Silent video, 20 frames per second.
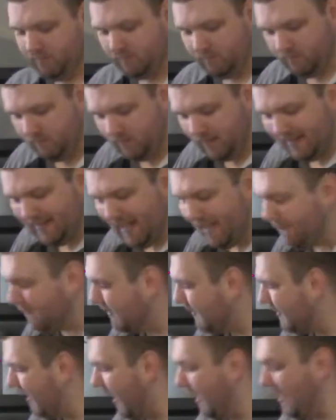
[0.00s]
The game
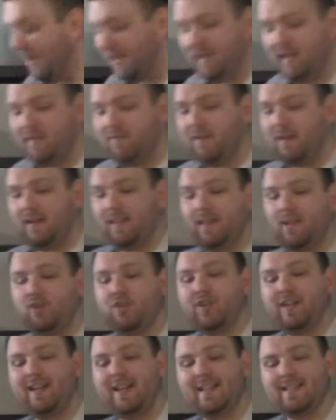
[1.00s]
design, and even the
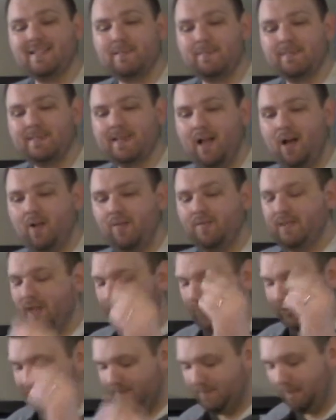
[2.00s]
ingredients themselves, how
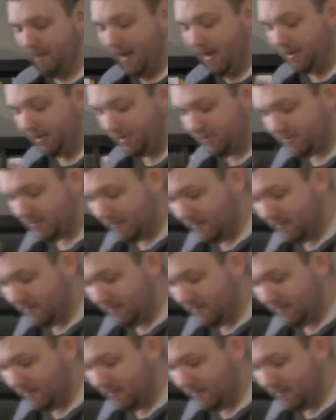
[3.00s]
they're spiders